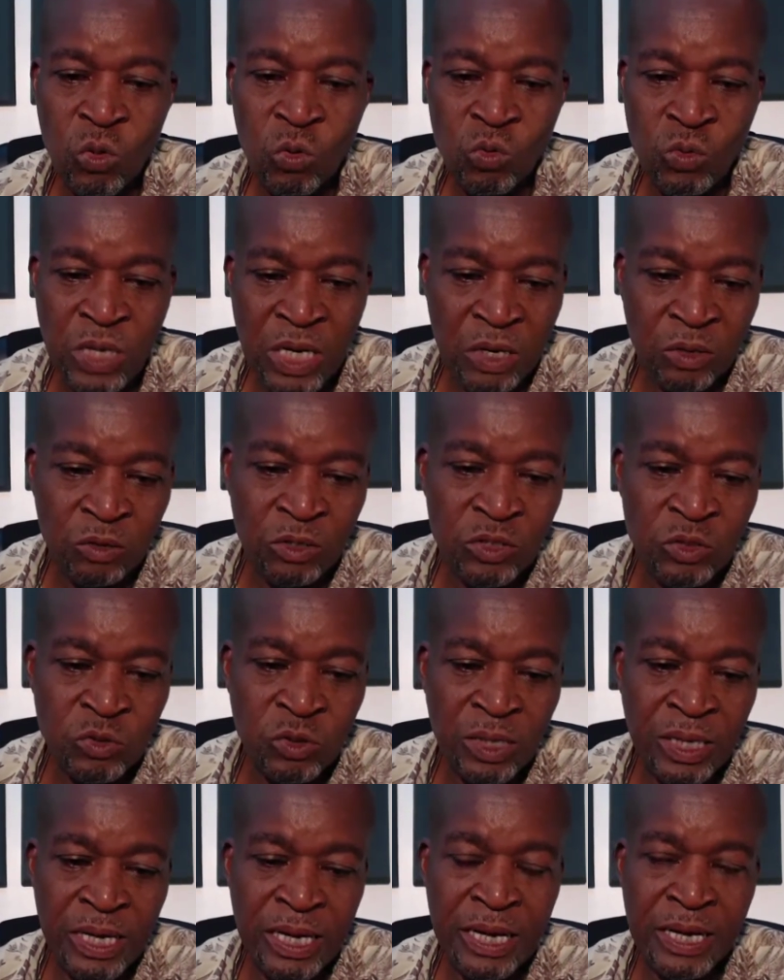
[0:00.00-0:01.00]
we are going to
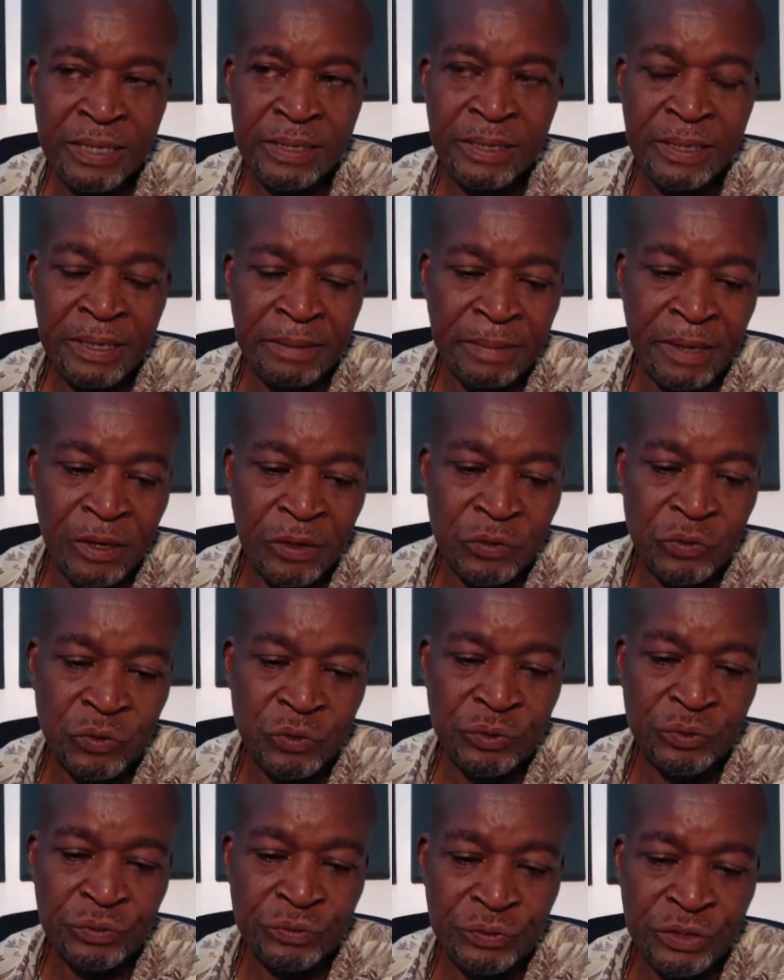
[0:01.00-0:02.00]
learn about
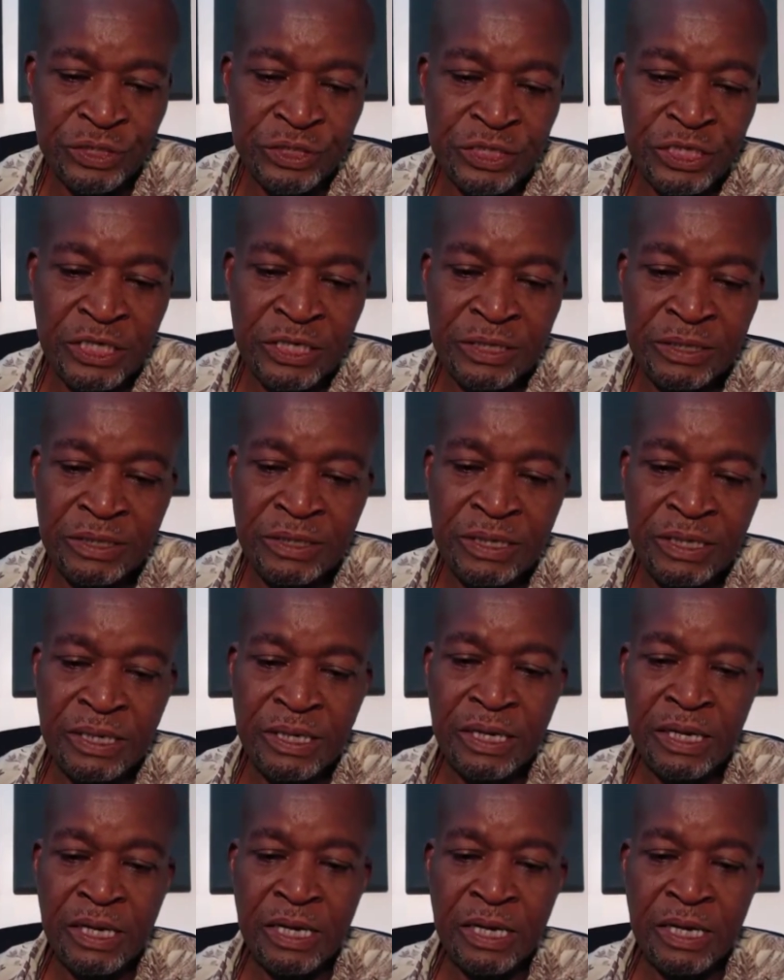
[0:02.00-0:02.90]
reading